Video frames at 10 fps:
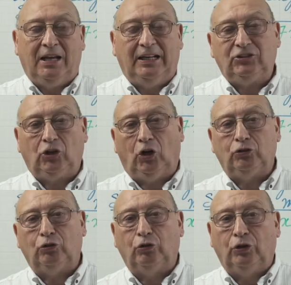Let's go
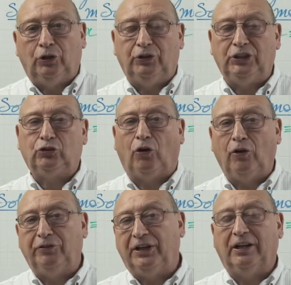to
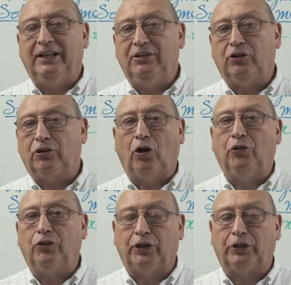resolving linear
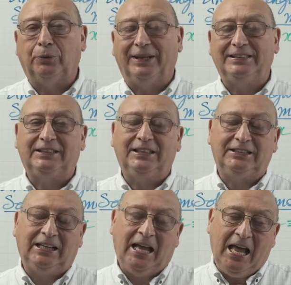congruences,